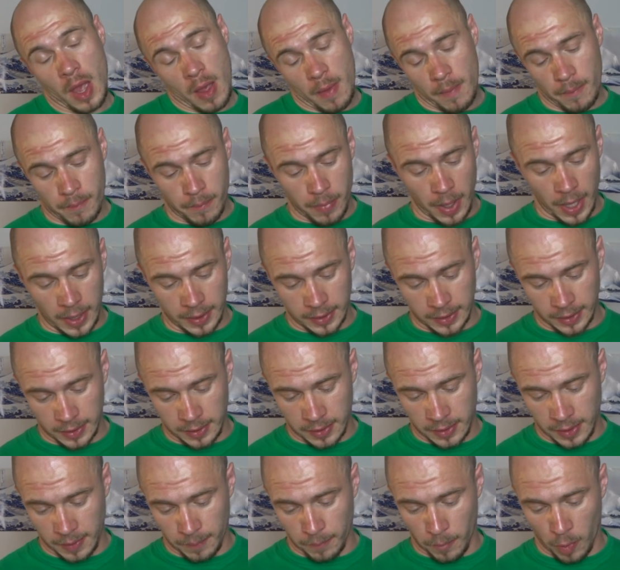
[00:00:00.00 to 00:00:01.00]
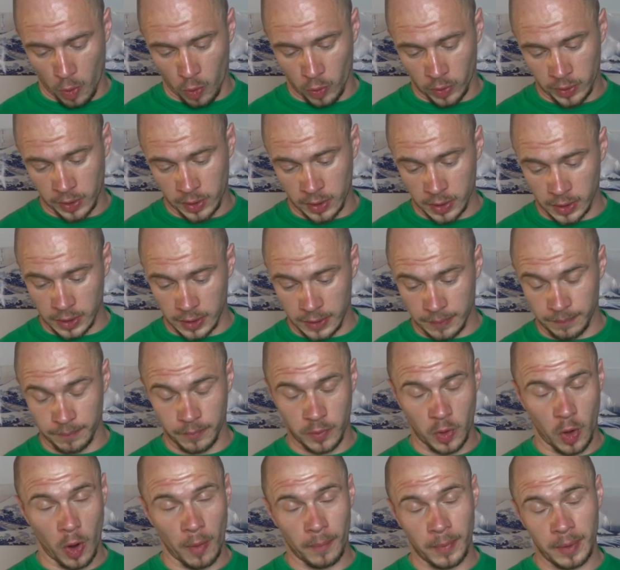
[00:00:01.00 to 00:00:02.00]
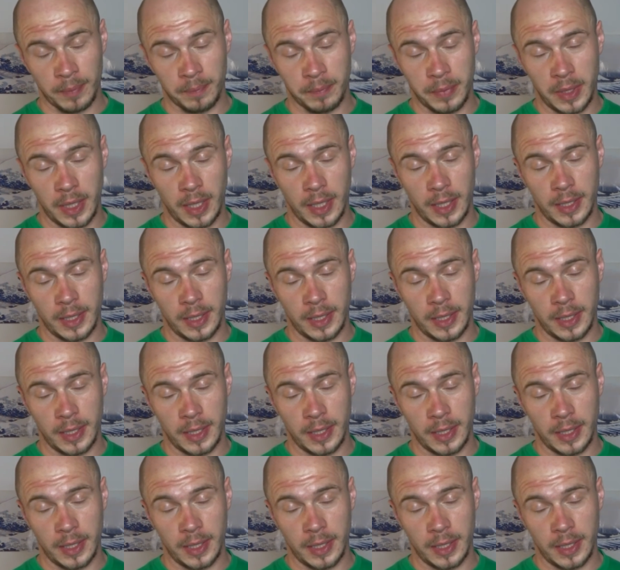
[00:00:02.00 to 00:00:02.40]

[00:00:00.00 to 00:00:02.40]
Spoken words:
but it's the most common beer